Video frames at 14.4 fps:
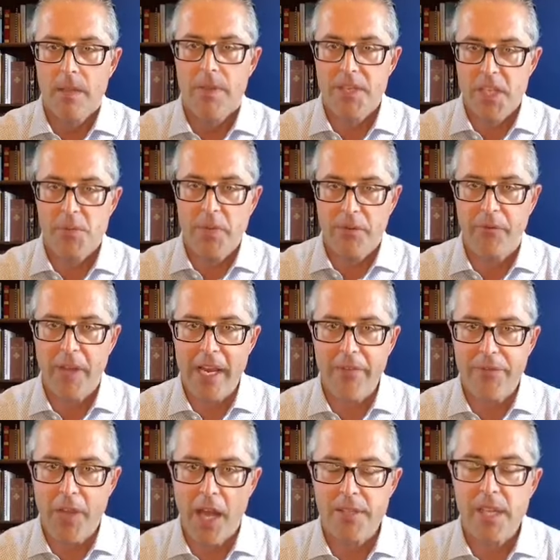This is what
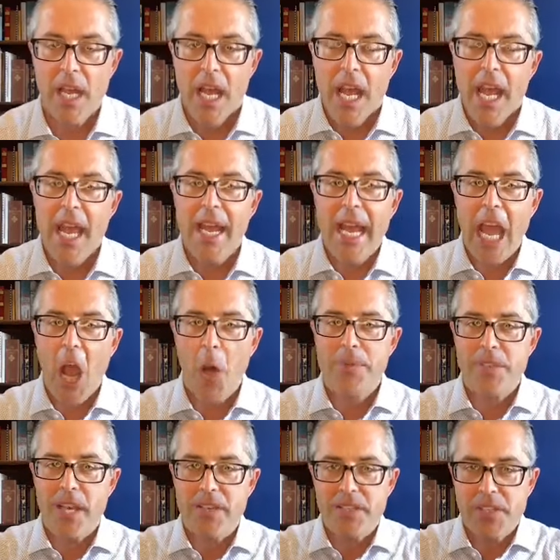faith does. It
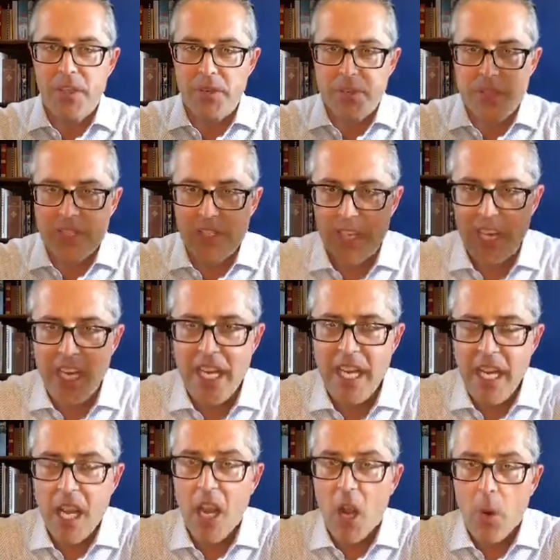helps us to
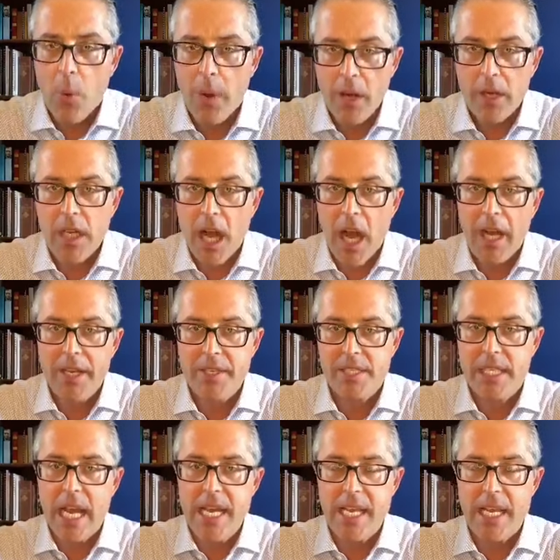see where God is
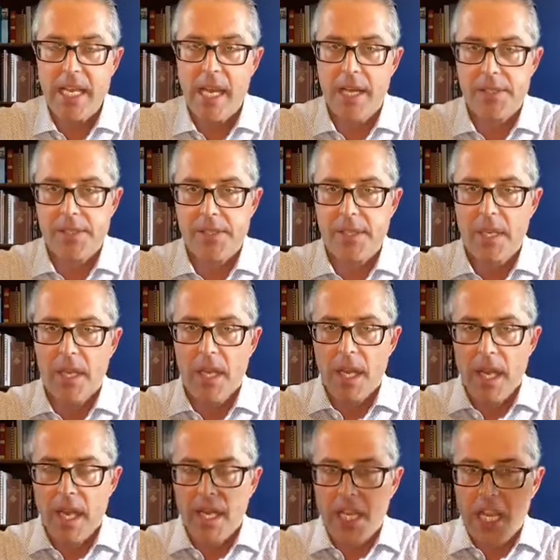taking us.
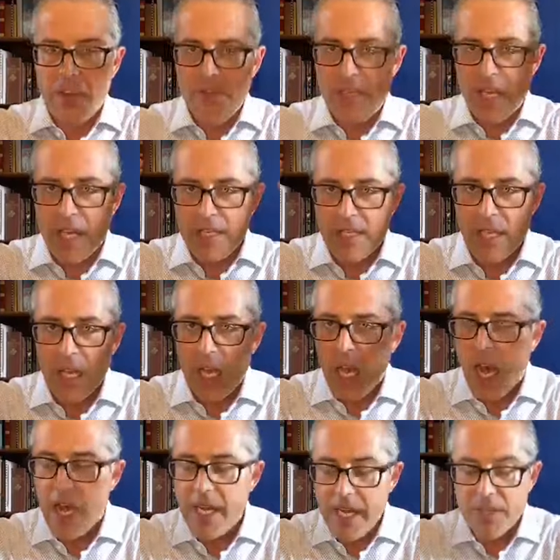It gives us
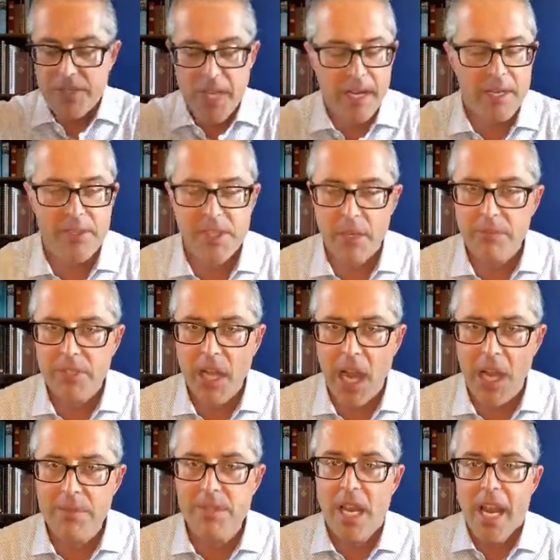an insight. And
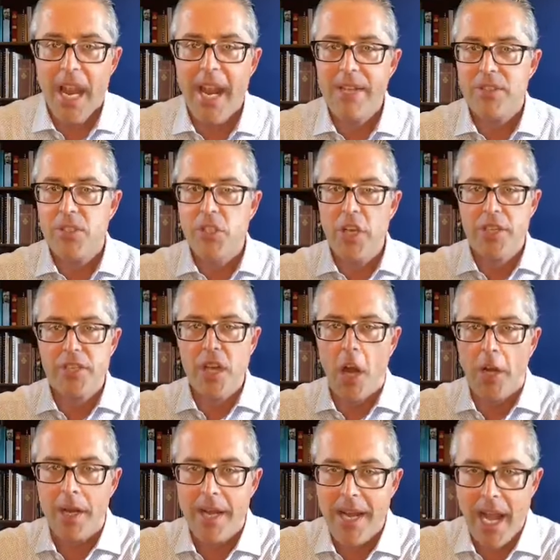sometimes it's just
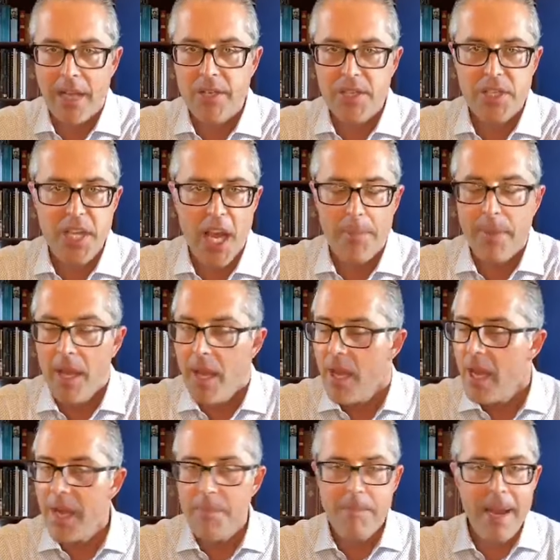our next step.
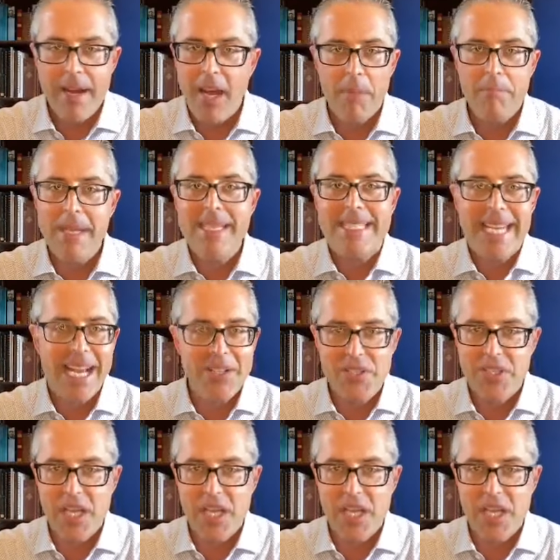It may not be 10